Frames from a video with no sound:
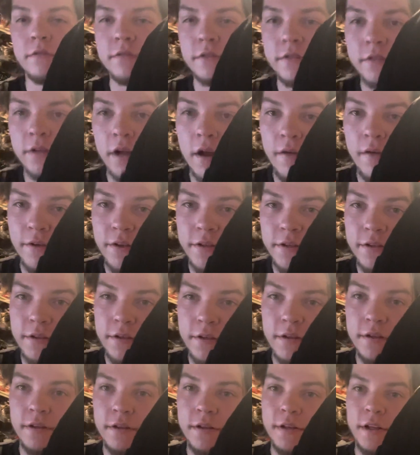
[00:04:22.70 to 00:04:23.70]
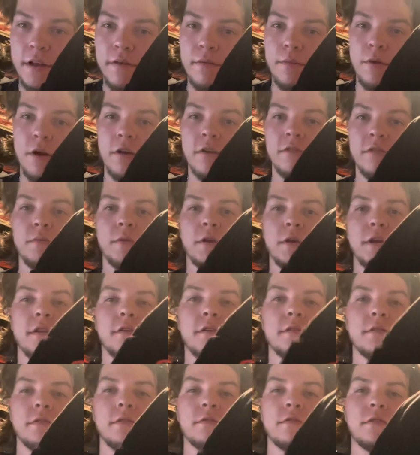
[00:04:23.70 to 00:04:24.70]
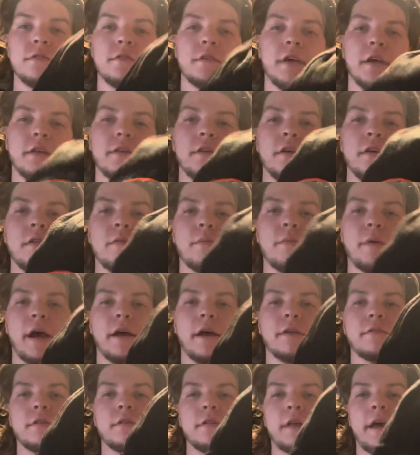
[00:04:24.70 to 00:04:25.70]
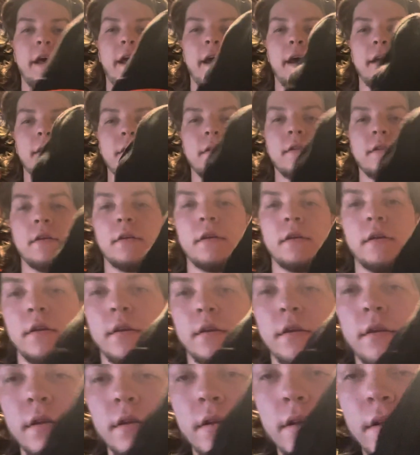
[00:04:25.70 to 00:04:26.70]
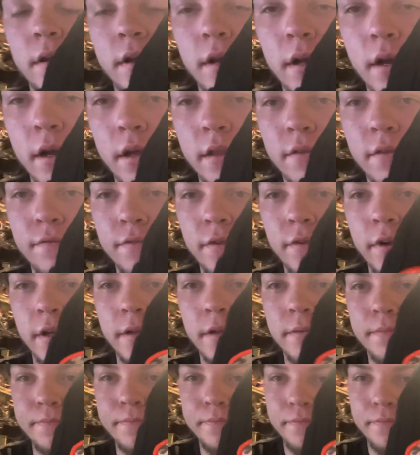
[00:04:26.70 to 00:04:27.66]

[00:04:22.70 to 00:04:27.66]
to Service Denver Broncos beanie. So it's just like the other patch on the hat. Uh, on the front,